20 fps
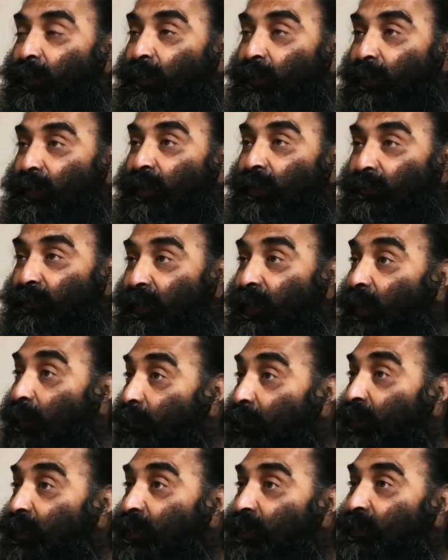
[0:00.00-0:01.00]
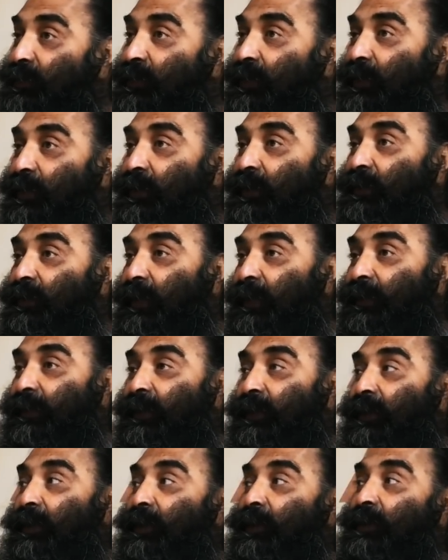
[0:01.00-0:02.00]
Okay, we have many here
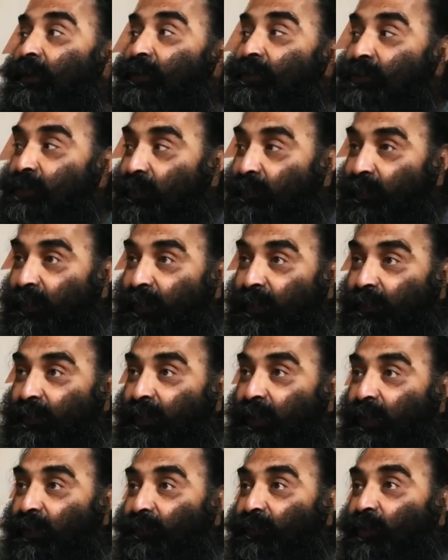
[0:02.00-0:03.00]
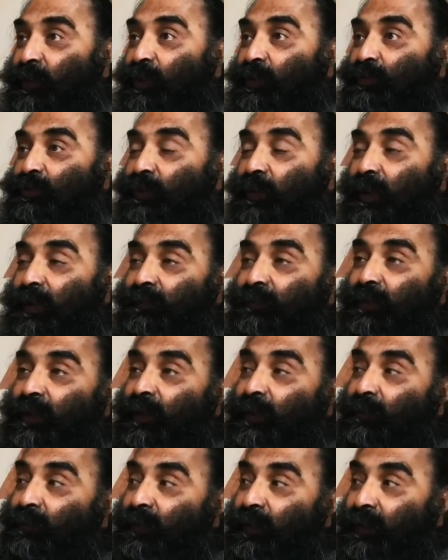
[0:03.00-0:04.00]
like Shivananda. We also have
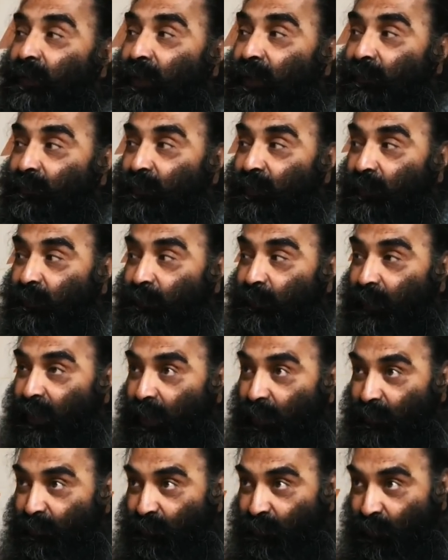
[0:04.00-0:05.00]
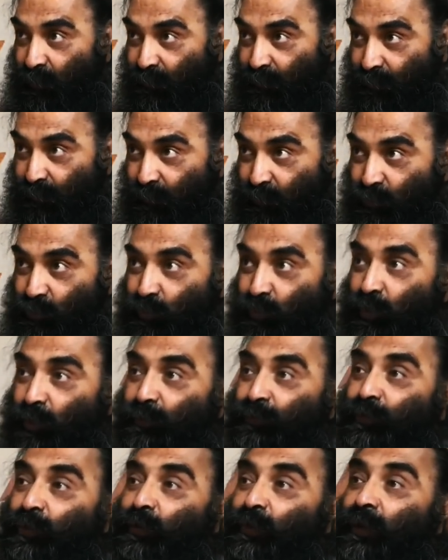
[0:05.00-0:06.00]
the Biharis of School
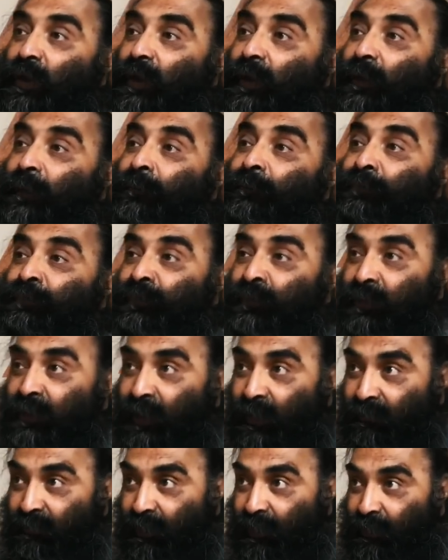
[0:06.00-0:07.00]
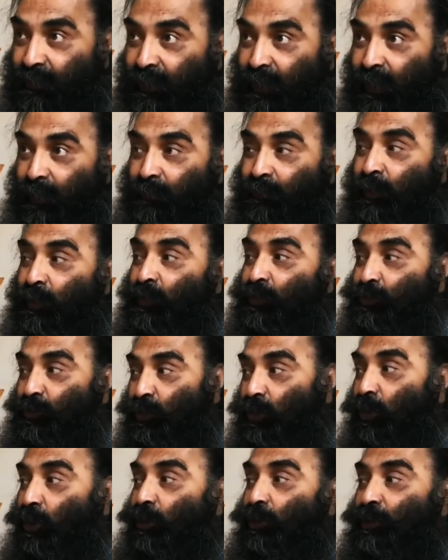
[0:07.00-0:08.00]
of Yoga, Kaivalyadhama.
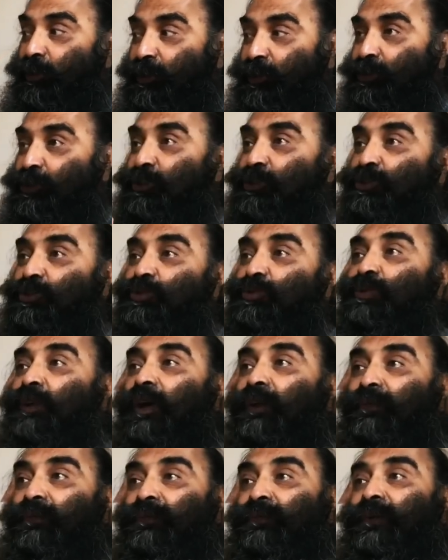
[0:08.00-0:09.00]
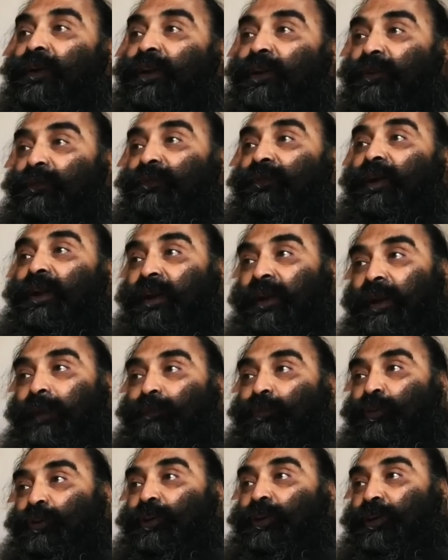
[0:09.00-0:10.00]
So all these institutes are very well
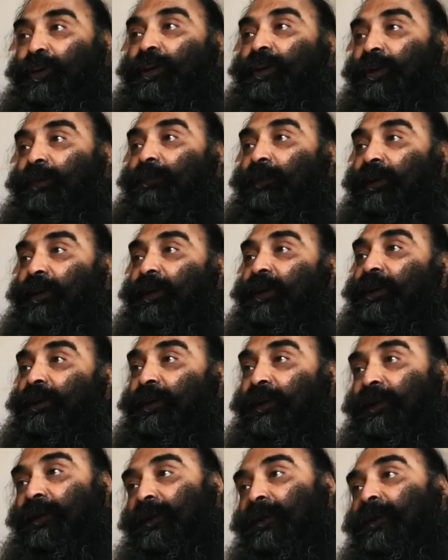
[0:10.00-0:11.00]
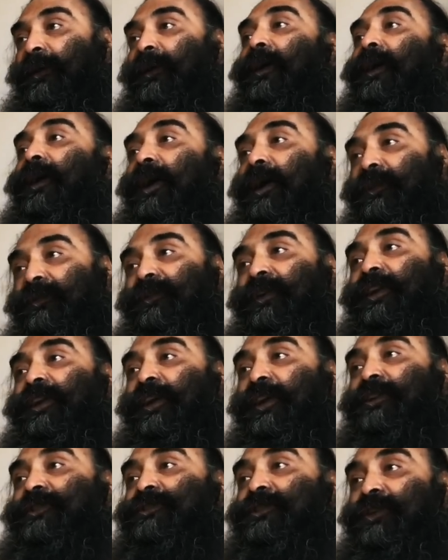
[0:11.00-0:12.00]
reputed in my country, and
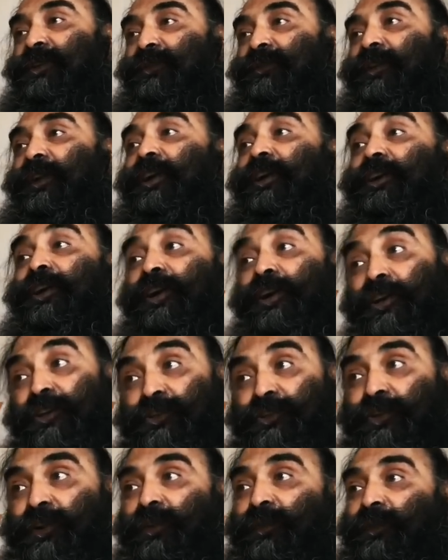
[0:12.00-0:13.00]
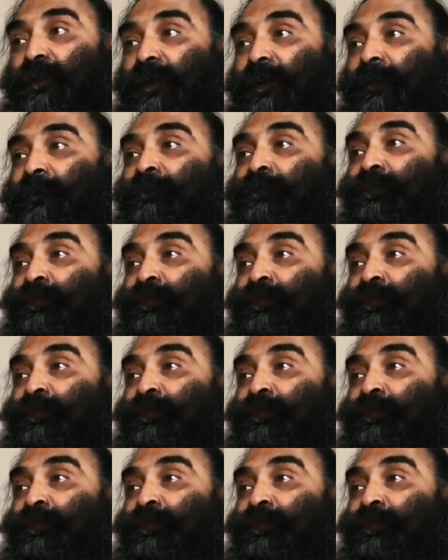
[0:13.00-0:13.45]
very ancient, very traditional way.